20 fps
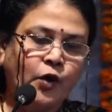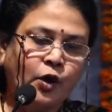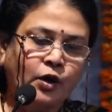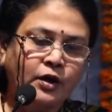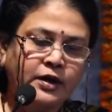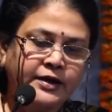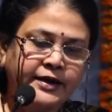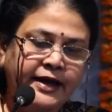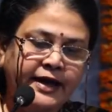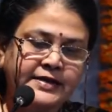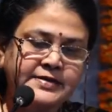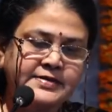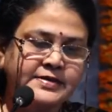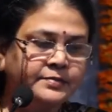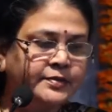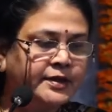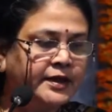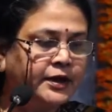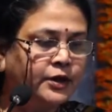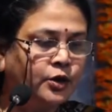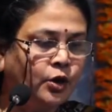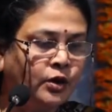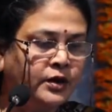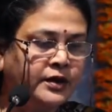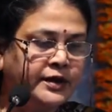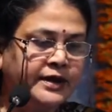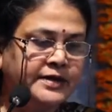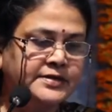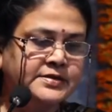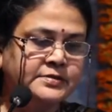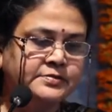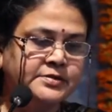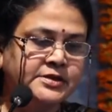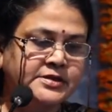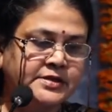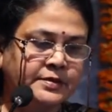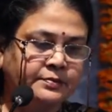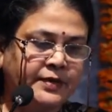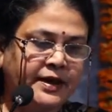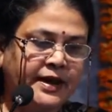all taxable and non-taxable
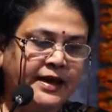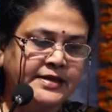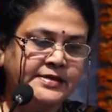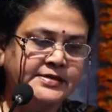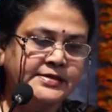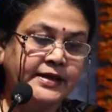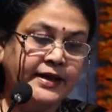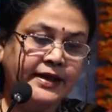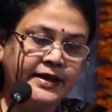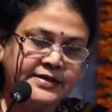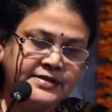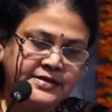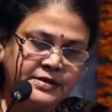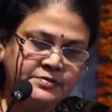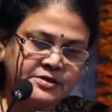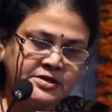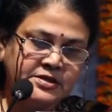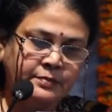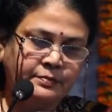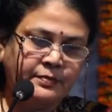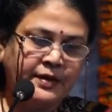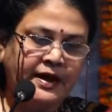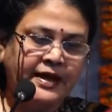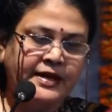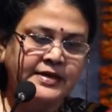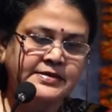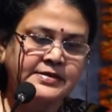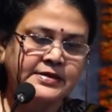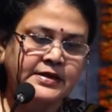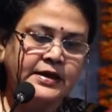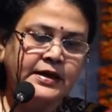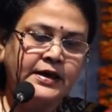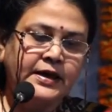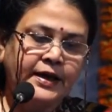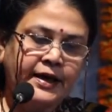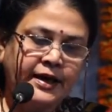supplies, exempt supplies,